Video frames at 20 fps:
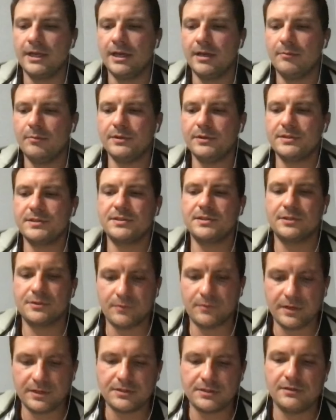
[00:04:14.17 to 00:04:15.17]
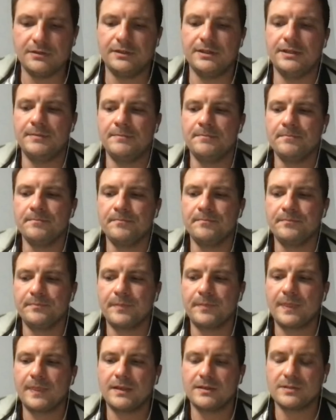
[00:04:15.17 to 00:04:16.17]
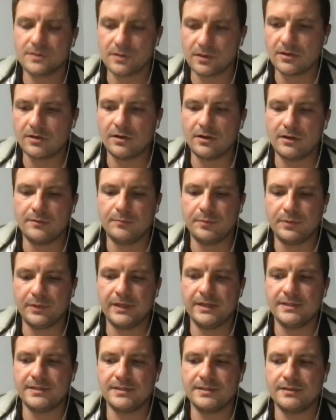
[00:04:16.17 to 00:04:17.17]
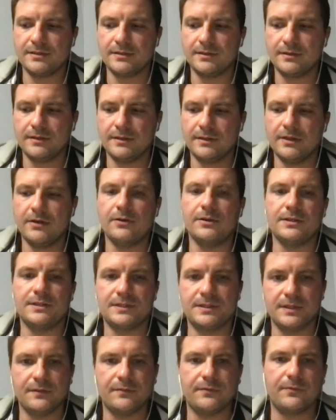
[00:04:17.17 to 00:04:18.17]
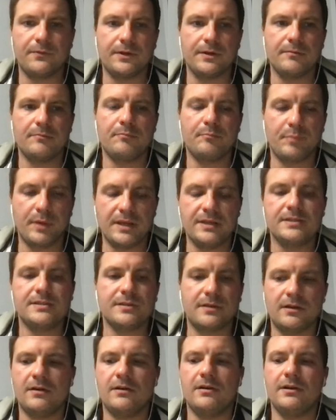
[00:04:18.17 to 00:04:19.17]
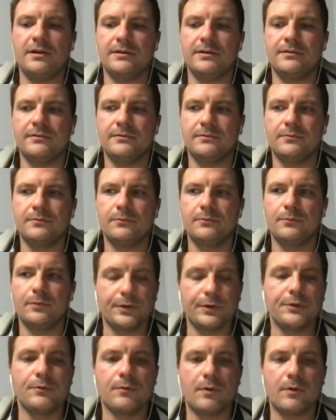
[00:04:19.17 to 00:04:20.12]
But situationally, start calling plays that are different based on where you